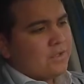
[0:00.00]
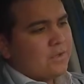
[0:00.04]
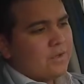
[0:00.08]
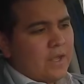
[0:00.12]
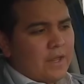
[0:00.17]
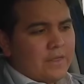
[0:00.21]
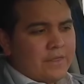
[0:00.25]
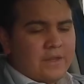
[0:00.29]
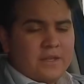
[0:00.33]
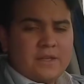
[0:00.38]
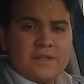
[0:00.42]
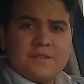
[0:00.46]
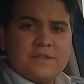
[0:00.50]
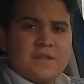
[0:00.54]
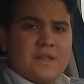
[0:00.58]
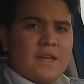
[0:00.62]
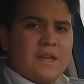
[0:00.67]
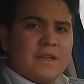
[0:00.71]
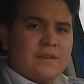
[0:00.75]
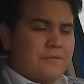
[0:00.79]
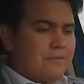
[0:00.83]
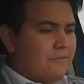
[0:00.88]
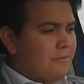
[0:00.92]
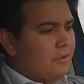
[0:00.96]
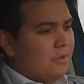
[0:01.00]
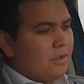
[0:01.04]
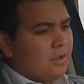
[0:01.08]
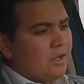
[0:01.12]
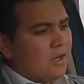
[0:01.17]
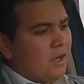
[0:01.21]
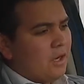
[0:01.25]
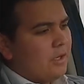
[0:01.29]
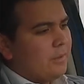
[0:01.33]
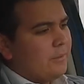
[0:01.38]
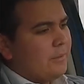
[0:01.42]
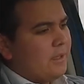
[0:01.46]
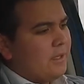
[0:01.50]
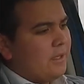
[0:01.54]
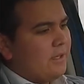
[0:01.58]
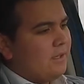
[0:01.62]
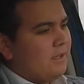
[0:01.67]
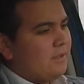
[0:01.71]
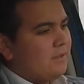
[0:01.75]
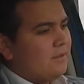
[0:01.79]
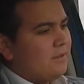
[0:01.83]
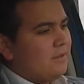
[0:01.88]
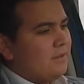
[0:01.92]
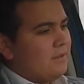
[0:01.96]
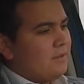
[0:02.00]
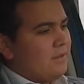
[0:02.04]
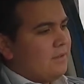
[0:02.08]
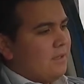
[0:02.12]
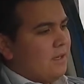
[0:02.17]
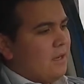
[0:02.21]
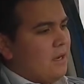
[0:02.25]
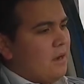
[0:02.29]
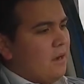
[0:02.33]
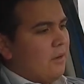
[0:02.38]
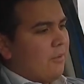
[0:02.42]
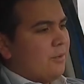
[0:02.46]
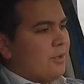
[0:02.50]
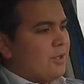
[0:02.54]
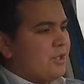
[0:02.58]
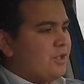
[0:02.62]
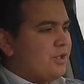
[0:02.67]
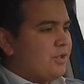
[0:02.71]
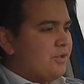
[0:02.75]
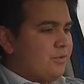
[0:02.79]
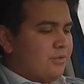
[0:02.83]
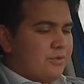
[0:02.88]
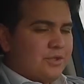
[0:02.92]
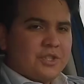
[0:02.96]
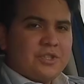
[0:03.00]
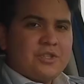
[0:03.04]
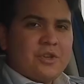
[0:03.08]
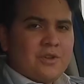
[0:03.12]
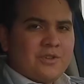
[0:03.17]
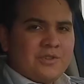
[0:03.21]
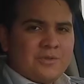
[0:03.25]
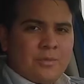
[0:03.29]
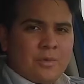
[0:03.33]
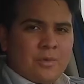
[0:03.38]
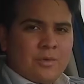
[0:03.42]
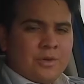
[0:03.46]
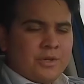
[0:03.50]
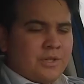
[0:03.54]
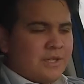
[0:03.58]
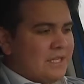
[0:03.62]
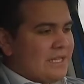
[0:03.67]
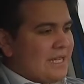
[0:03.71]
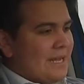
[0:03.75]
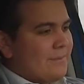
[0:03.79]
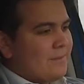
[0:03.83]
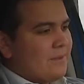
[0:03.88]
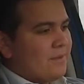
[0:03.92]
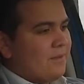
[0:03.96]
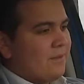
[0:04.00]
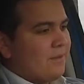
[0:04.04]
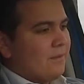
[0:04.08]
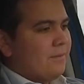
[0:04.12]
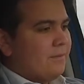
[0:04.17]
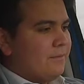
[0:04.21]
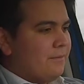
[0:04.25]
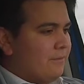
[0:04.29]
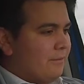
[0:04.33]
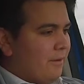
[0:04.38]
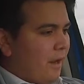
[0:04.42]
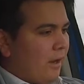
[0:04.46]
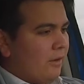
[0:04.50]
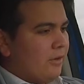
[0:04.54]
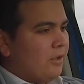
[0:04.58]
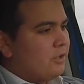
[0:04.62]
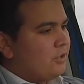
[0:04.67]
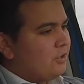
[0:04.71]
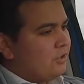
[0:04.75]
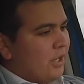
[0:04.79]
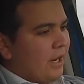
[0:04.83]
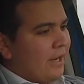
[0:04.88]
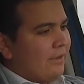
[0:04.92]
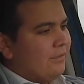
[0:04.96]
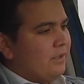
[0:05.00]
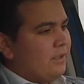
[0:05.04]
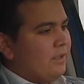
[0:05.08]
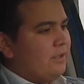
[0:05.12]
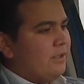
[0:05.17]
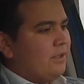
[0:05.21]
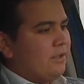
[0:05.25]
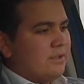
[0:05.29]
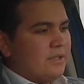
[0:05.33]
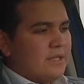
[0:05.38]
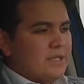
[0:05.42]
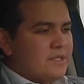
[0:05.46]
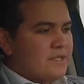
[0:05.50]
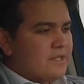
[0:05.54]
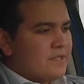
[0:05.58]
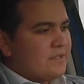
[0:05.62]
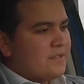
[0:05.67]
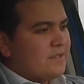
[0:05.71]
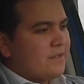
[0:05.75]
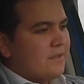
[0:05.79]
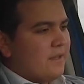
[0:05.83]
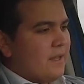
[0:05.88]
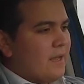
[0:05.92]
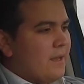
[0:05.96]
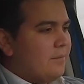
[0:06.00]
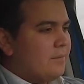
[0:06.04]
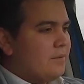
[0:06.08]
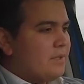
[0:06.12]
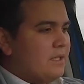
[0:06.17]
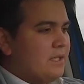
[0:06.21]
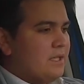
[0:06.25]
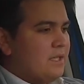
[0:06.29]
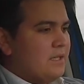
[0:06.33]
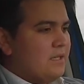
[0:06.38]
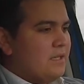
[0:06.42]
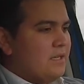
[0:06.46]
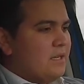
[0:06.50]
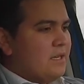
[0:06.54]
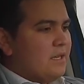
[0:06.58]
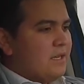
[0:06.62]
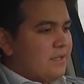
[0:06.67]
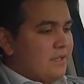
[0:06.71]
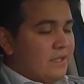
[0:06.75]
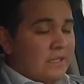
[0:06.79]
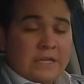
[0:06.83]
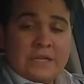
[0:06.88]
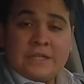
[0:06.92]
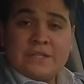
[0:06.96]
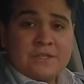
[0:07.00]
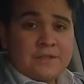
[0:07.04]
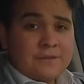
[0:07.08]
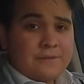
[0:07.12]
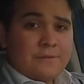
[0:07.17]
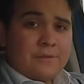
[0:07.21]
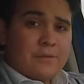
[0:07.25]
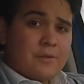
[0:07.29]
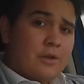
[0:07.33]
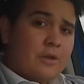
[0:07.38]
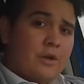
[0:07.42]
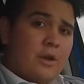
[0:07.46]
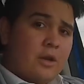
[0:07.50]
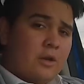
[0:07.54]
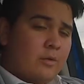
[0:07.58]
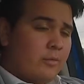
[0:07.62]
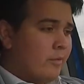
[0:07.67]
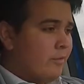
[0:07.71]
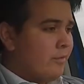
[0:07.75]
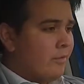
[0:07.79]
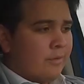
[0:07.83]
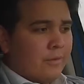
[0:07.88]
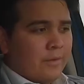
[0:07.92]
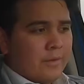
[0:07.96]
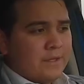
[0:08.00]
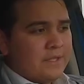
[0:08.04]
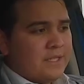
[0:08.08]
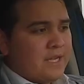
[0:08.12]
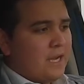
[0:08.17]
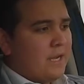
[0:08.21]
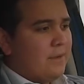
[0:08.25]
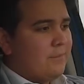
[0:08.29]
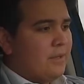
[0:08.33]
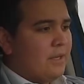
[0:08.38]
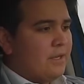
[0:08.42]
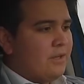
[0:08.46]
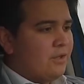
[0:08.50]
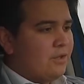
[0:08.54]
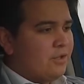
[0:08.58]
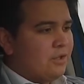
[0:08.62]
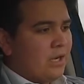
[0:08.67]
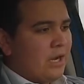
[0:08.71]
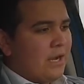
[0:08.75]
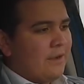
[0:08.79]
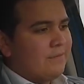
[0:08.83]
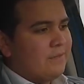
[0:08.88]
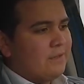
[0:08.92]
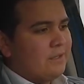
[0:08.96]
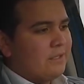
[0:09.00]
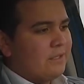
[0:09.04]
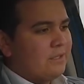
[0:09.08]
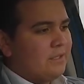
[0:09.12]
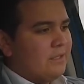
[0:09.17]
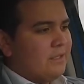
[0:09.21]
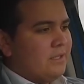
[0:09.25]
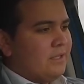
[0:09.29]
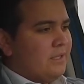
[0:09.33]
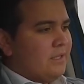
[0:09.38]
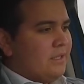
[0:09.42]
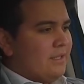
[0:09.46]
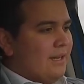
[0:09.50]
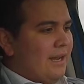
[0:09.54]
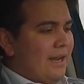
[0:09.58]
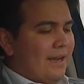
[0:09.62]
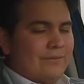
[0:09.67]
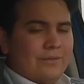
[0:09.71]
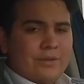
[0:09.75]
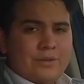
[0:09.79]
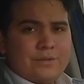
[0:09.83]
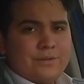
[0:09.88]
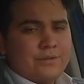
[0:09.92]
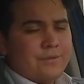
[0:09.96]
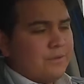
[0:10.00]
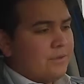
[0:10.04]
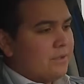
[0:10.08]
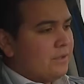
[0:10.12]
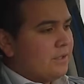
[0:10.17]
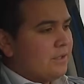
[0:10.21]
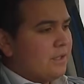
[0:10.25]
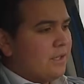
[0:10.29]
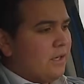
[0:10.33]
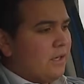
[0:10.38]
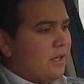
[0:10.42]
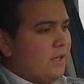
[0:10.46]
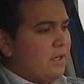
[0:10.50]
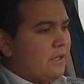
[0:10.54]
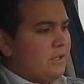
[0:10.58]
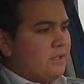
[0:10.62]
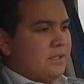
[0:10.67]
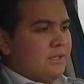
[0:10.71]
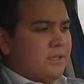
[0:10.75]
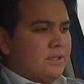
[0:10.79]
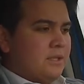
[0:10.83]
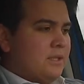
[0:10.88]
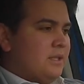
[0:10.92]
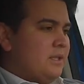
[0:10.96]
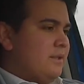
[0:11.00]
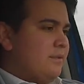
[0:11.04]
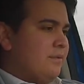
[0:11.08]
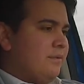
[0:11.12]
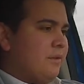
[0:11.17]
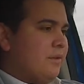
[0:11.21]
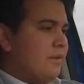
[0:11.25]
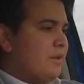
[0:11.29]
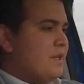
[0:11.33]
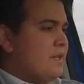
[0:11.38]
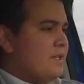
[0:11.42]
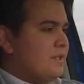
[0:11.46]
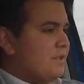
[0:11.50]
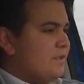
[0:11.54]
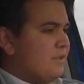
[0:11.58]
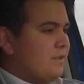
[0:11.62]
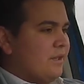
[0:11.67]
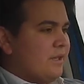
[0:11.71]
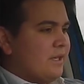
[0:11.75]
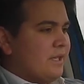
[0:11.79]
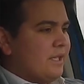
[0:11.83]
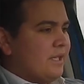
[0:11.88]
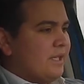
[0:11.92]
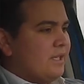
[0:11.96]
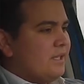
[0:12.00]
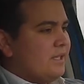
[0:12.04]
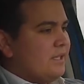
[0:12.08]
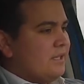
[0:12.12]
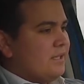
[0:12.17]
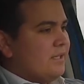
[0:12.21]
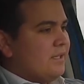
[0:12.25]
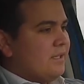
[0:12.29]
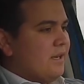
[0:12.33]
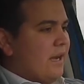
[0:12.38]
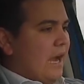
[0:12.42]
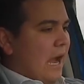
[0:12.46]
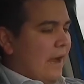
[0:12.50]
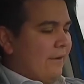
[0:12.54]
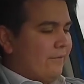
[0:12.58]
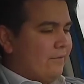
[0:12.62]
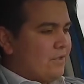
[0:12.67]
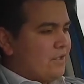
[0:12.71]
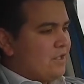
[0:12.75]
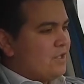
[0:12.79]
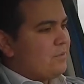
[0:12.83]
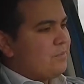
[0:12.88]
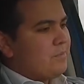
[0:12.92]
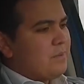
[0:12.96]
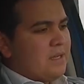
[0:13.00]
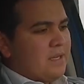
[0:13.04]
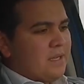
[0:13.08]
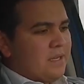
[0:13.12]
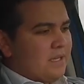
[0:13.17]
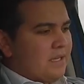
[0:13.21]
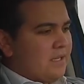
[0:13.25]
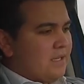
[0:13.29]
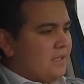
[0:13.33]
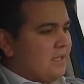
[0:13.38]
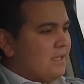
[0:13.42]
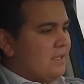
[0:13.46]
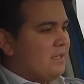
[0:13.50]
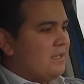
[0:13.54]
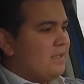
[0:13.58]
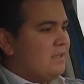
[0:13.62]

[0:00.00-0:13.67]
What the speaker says: got things like fuel economy here, which just goes more into depth of how you're driving, your distance till empty, the instant fuel economy for the time that you're driving, average fuel econ, fuel history, average speed,